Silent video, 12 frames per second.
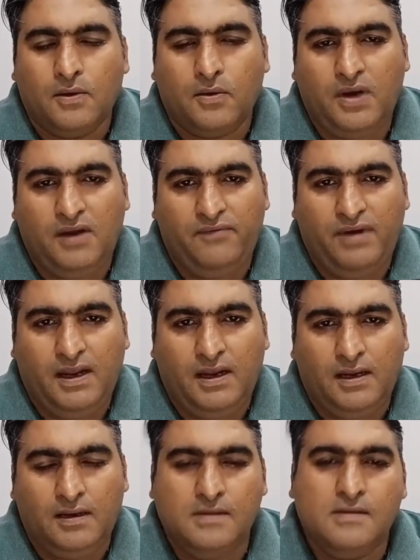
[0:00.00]
Good
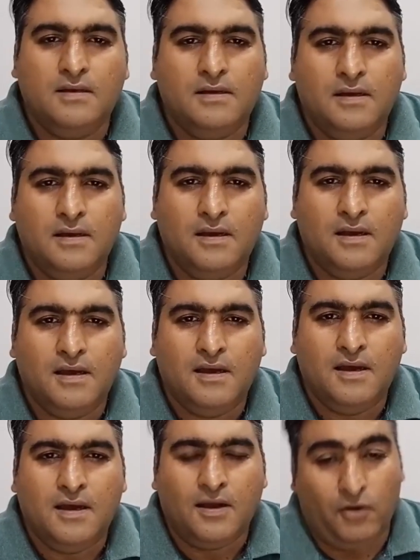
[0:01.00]
evening,
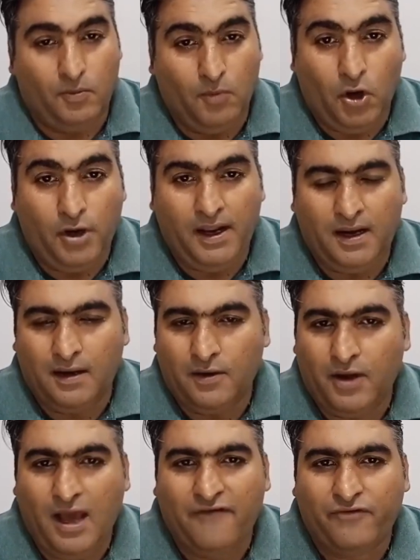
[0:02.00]
good morning,
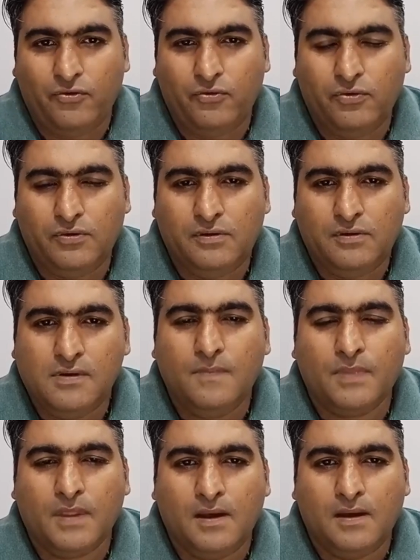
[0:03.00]
good afternoon
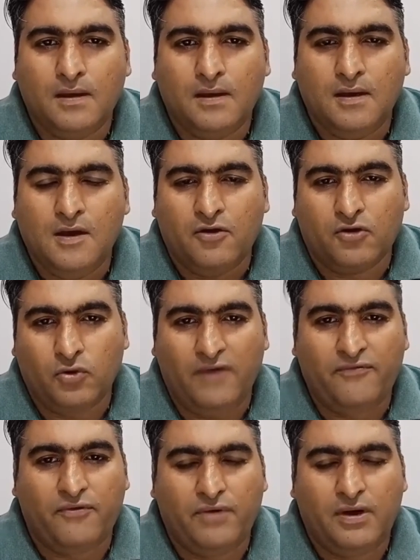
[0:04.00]
to
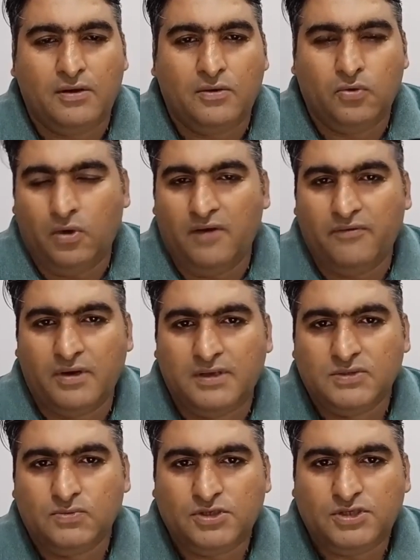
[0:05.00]
everyone, whoever
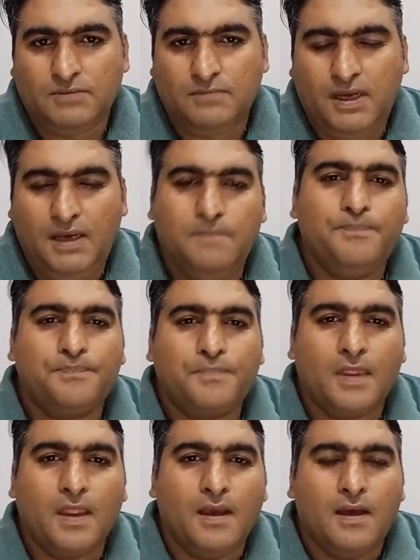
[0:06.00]
is watching me.
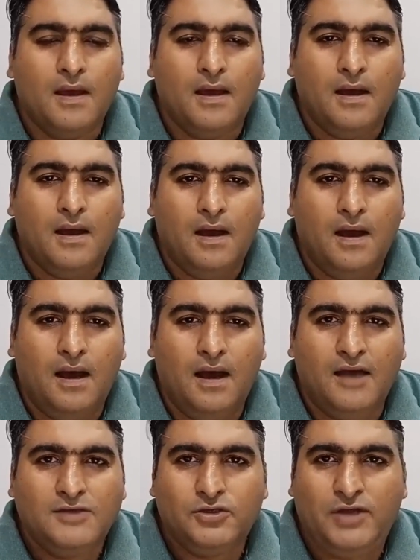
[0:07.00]

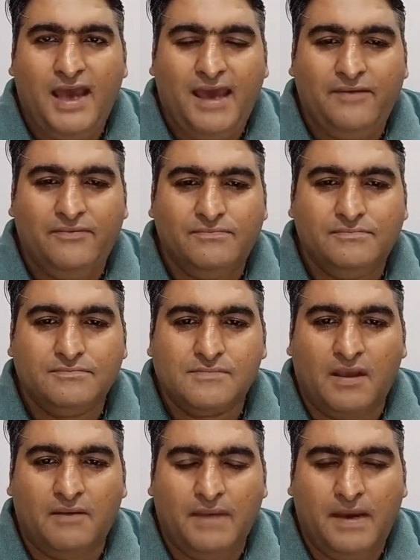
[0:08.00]
Today,
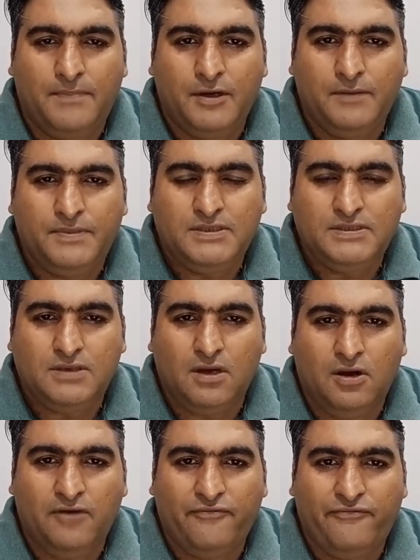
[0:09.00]
my
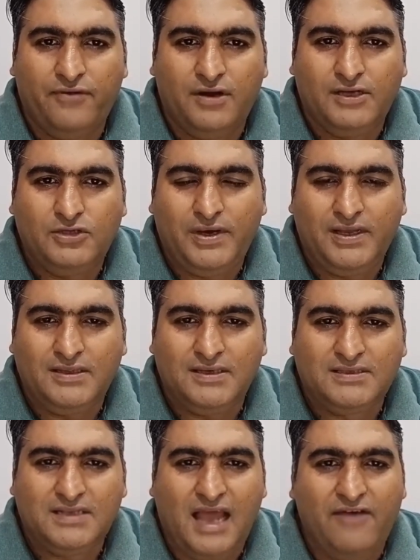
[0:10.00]
purpose of doing
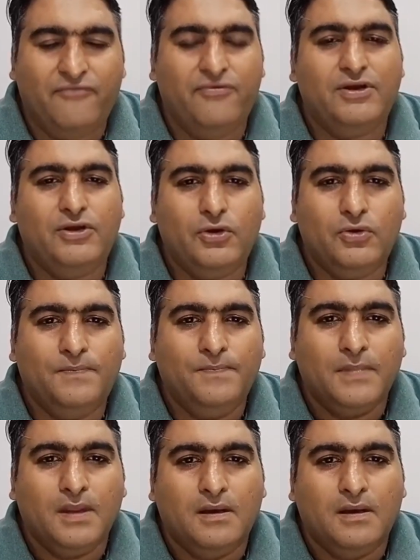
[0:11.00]
this live video